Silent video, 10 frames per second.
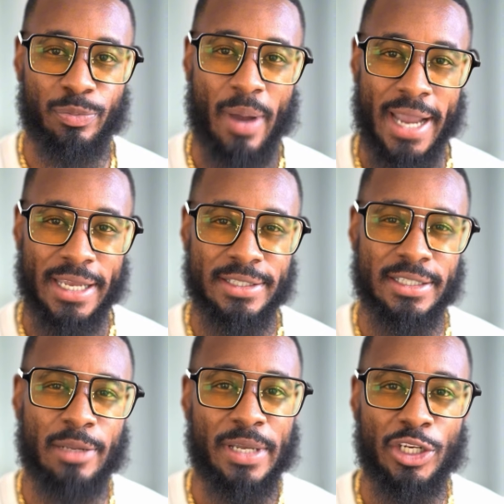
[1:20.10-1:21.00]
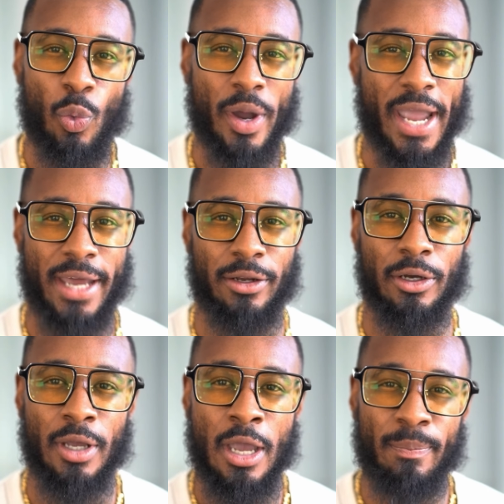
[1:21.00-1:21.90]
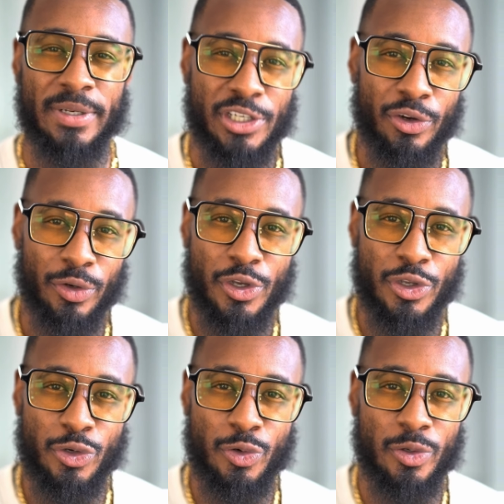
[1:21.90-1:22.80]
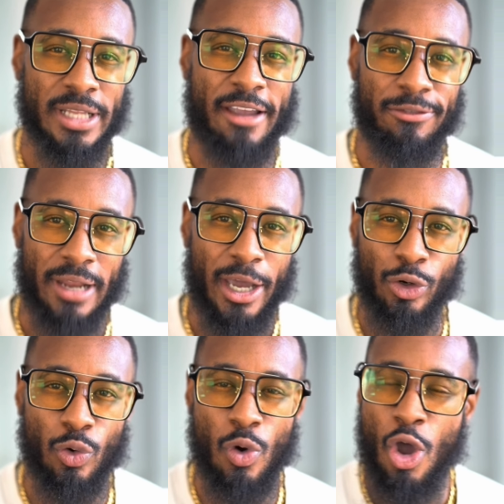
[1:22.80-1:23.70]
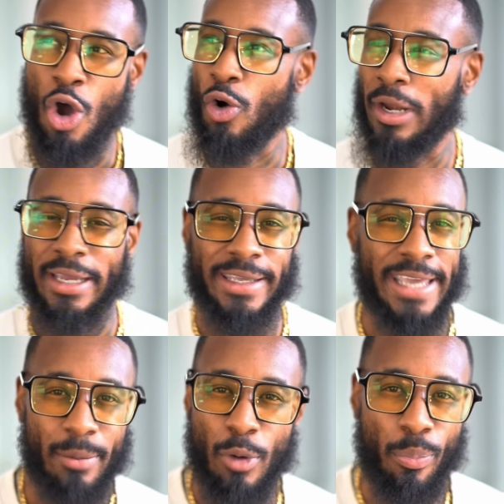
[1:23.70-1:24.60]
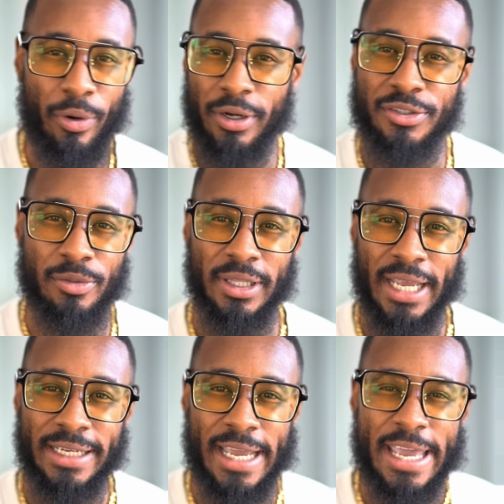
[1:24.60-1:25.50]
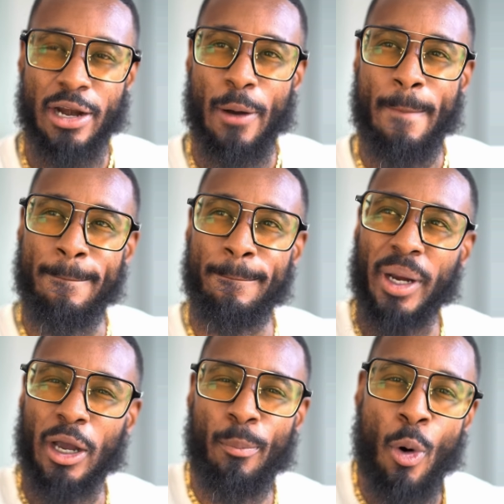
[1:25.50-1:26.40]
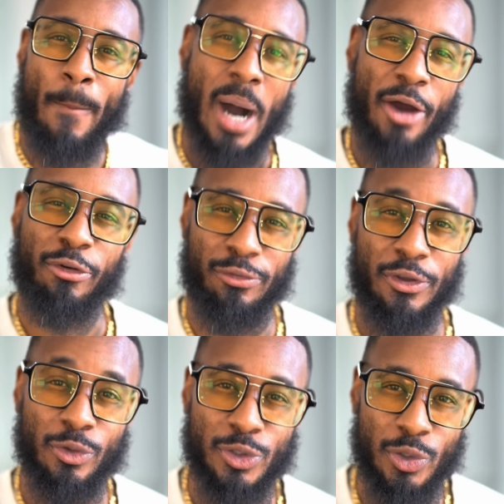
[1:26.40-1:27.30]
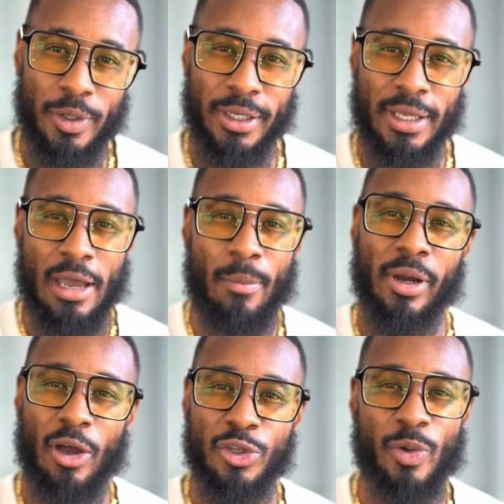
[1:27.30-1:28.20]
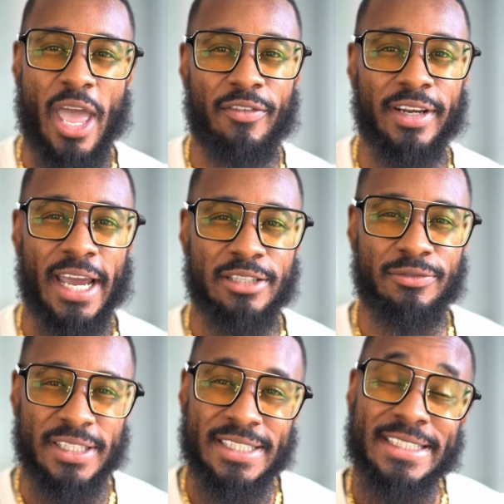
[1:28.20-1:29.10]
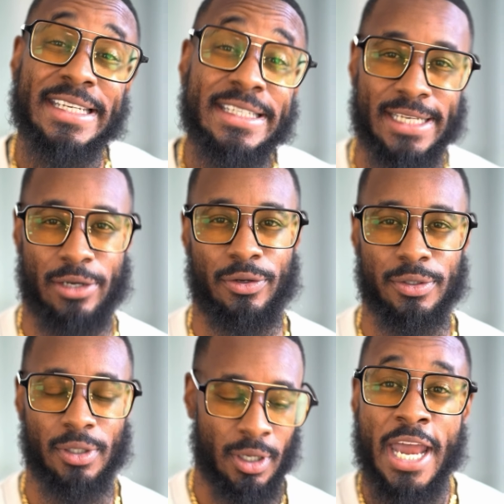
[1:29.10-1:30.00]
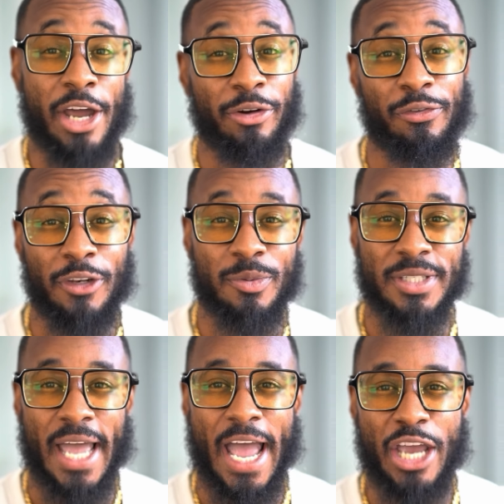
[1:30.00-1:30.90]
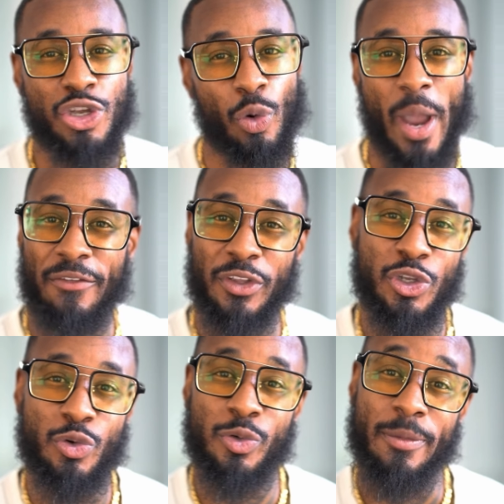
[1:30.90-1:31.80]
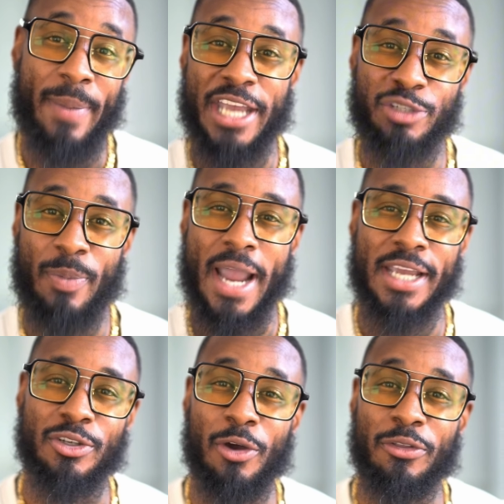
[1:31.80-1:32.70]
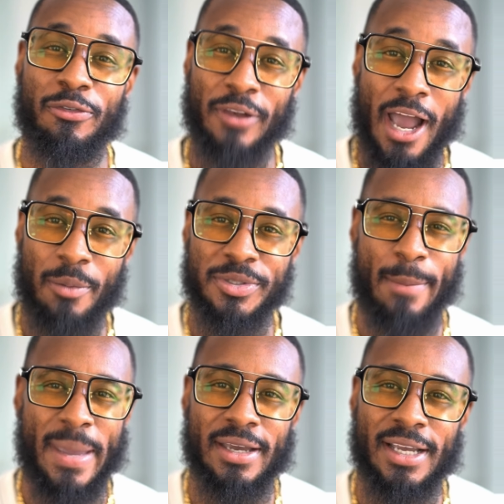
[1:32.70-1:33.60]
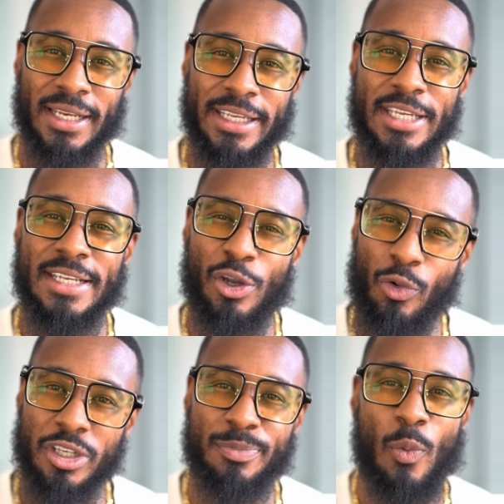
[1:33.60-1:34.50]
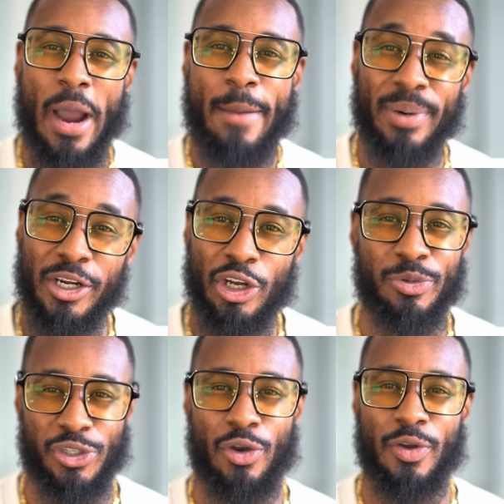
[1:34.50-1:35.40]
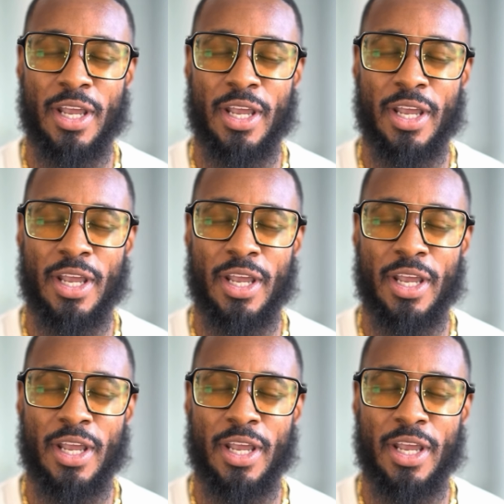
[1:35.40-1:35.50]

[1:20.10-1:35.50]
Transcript: pockets, and depending on what kind of material you use, like flannel or like a camo print or something like that, it'll bring a more modern feel to it, but also have a nice vintage details. Now on the flip side, you don't have to use the patch pockets or the flaps and make a clean, crispy white button-up shirt